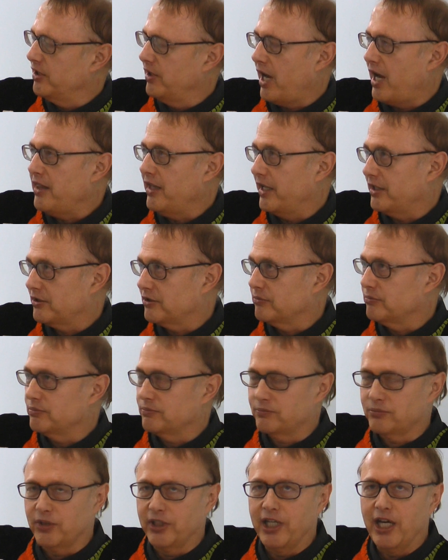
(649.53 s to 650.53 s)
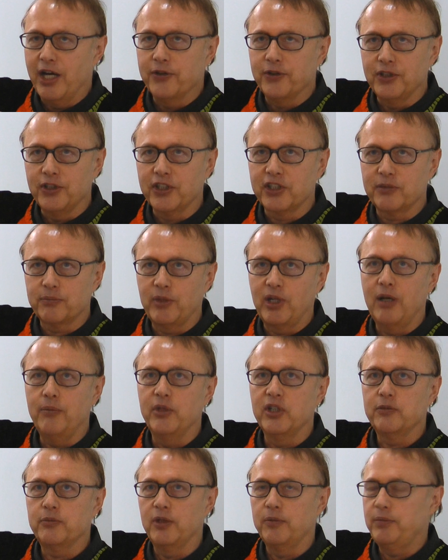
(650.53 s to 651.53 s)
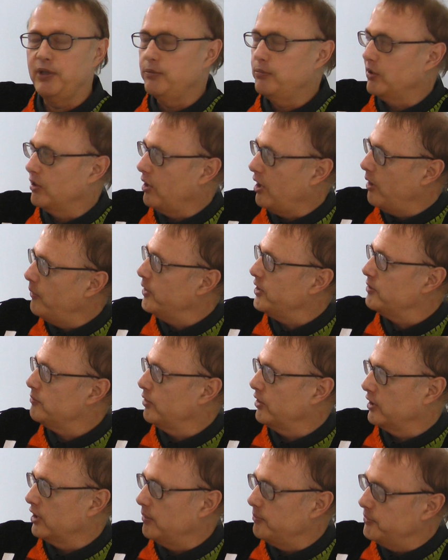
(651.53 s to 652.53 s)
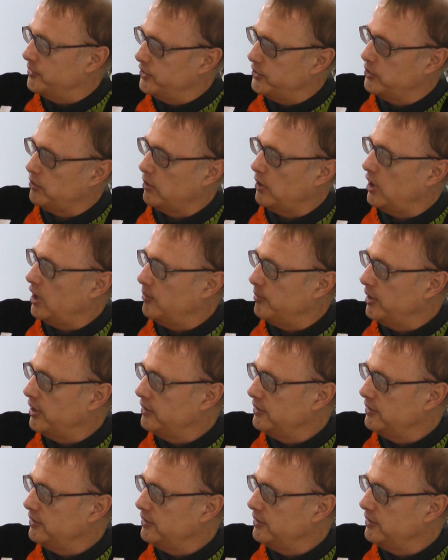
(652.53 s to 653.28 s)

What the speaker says: Though I like to bring out the experiments, but people always bring up the drama.